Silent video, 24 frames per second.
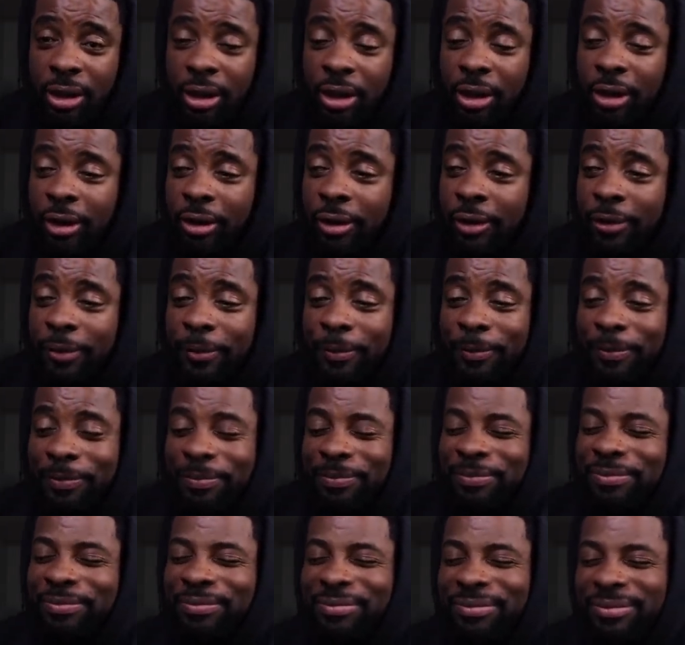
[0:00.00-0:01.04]

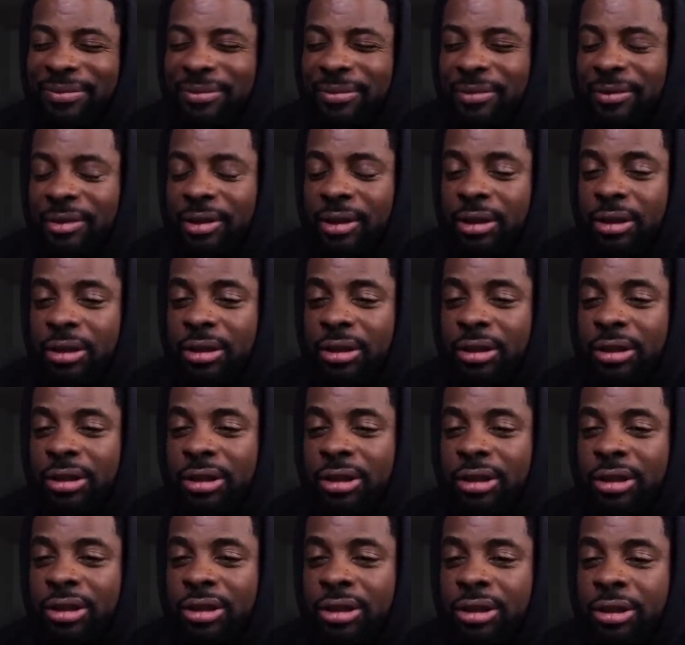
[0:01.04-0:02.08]

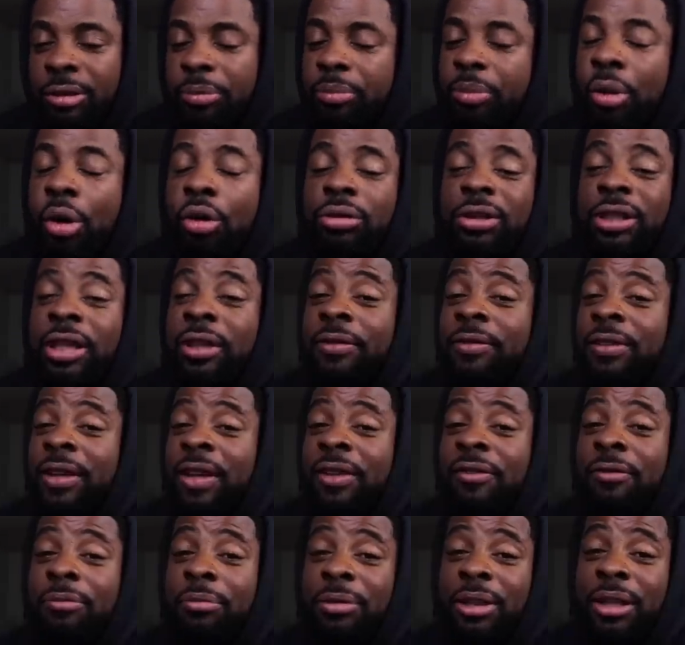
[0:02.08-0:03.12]
Your posts have
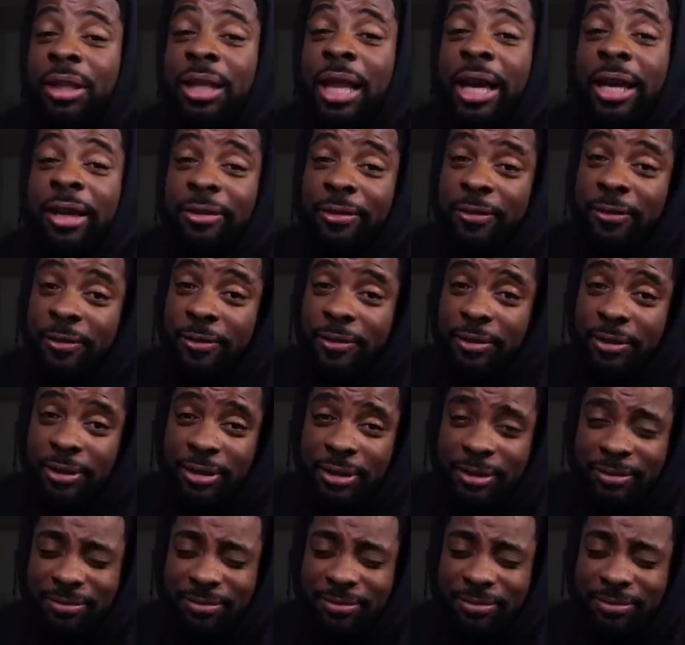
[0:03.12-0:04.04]
given me life.